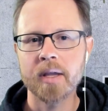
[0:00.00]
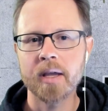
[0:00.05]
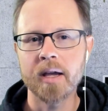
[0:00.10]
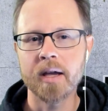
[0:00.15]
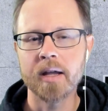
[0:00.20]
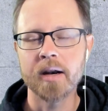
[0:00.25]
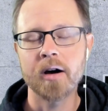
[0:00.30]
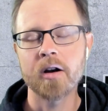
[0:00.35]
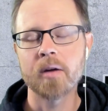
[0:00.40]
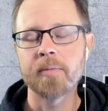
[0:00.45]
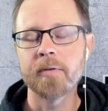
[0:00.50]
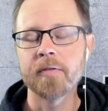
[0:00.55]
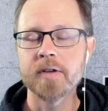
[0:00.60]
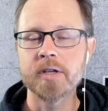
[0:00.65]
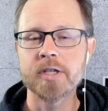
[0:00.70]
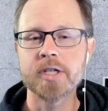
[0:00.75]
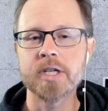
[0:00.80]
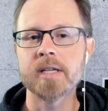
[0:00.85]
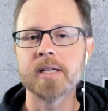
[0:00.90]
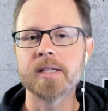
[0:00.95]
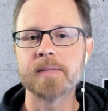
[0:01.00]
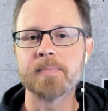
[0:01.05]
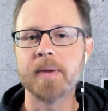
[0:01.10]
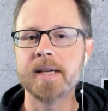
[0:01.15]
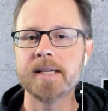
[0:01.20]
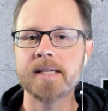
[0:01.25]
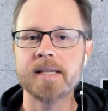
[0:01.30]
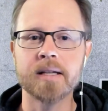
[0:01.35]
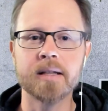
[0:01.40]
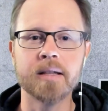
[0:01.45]
And auto provisioning is
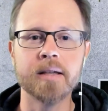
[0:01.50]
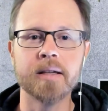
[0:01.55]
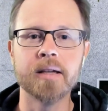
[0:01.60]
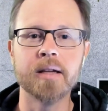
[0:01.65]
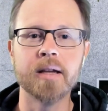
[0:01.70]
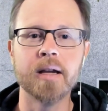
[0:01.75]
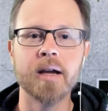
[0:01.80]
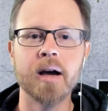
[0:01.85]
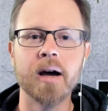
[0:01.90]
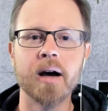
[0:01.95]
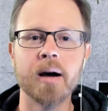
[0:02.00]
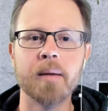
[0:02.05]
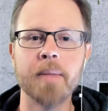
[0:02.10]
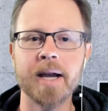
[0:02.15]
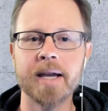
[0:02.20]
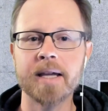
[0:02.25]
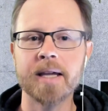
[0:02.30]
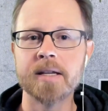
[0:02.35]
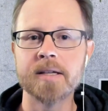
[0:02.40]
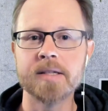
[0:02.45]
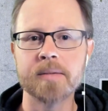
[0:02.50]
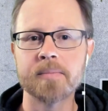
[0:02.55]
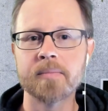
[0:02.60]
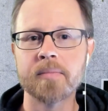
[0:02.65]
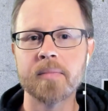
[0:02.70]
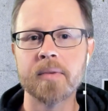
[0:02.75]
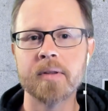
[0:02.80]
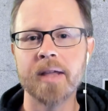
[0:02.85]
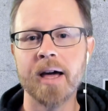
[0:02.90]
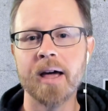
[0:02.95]
basically a
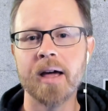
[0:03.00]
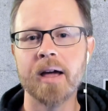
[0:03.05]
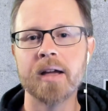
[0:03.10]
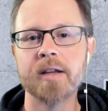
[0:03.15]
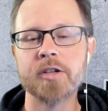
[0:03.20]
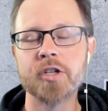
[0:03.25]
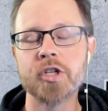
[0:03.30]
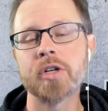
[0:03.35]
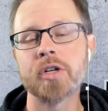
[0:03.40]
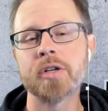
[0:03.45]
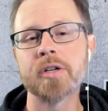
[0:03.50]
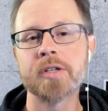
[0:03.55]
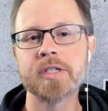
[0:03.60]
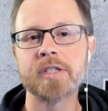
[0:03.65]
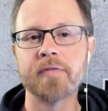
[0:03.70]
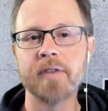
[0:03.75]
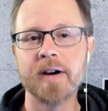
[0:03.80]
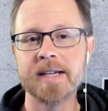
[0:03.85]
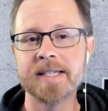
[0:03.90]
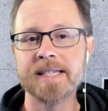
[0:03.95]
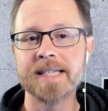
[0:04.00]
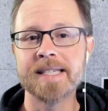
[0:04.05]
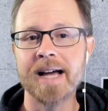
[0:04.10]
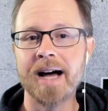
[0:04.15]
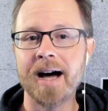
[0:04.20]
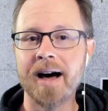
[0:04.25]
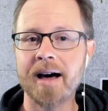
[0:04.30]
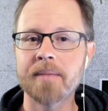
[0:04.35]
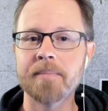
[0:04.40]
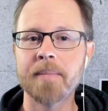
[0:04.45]
mechanism that ensures devices
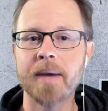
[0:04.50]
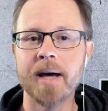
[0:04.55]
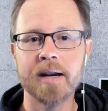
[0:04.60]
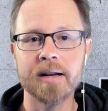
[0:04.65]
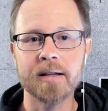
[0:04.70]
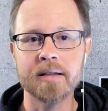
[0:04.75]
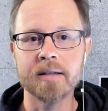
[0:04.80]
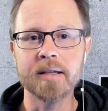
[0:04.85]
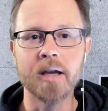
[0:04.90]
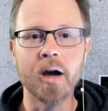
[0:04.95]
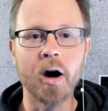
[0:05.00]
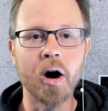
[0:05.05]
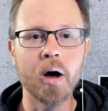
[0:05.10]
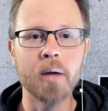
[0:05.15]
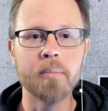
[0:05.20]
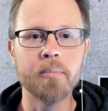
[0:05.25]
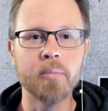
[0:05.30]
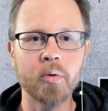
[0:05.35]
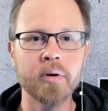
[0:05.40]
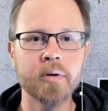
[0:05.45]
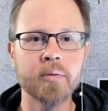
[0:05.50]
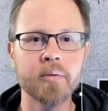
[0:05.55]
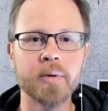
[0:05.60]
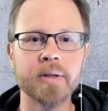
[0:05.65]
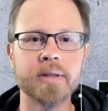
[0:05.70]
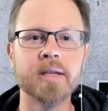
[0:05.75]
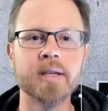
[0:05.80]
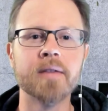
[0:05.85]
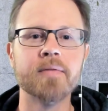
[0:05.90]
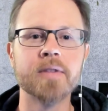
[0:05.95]
automatically onboard
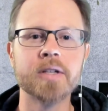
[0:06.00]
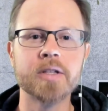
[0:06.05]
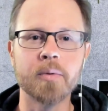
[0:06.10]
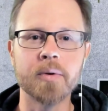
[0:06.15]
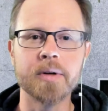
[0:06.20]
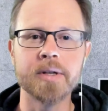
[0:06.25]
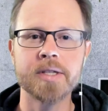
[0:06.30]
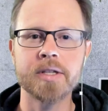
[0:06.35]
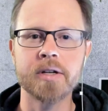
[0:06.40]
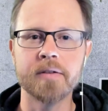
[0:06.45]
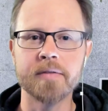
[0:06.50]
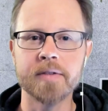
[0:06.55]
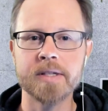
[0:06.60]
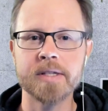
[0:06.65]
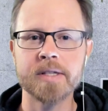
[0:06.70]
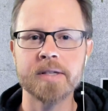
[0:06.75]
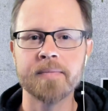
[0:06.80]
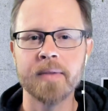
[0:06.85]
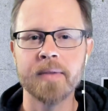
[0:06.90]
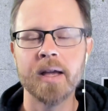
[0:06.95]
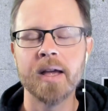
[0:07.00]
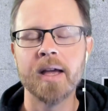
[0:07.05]
with the inventory service.